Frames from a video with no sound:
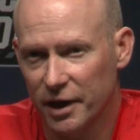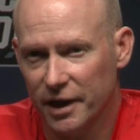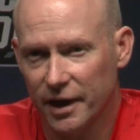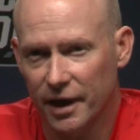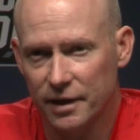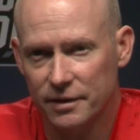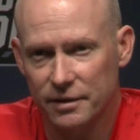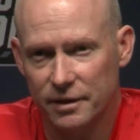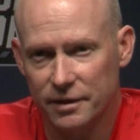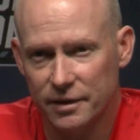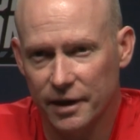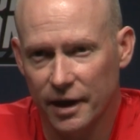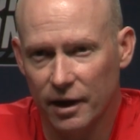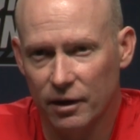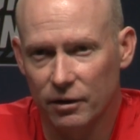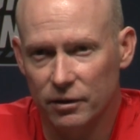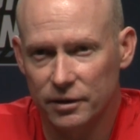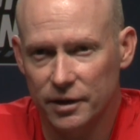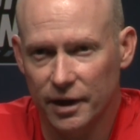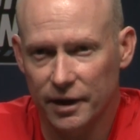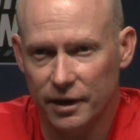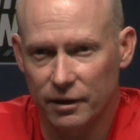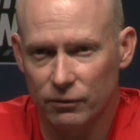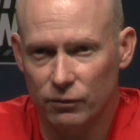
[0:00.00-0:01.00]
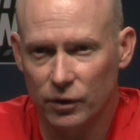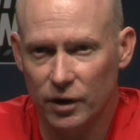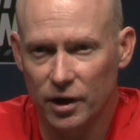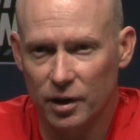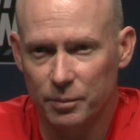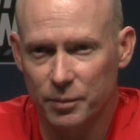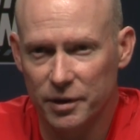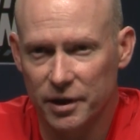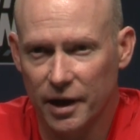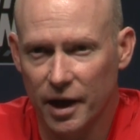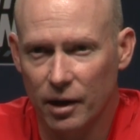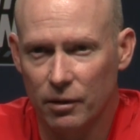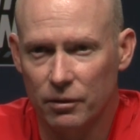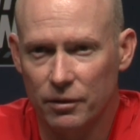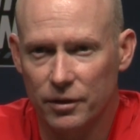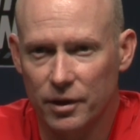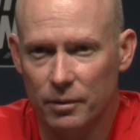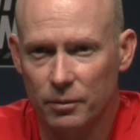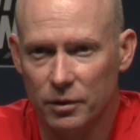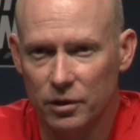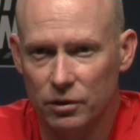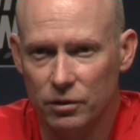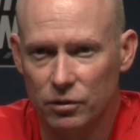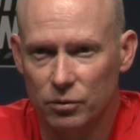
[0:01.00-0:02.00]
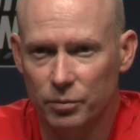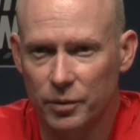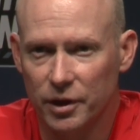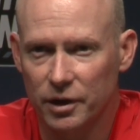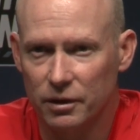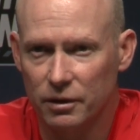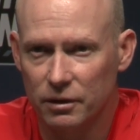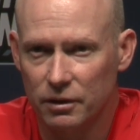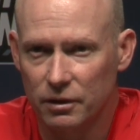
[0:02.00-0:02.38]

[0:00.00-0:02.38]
has the talent that can run up and down with them a little bit.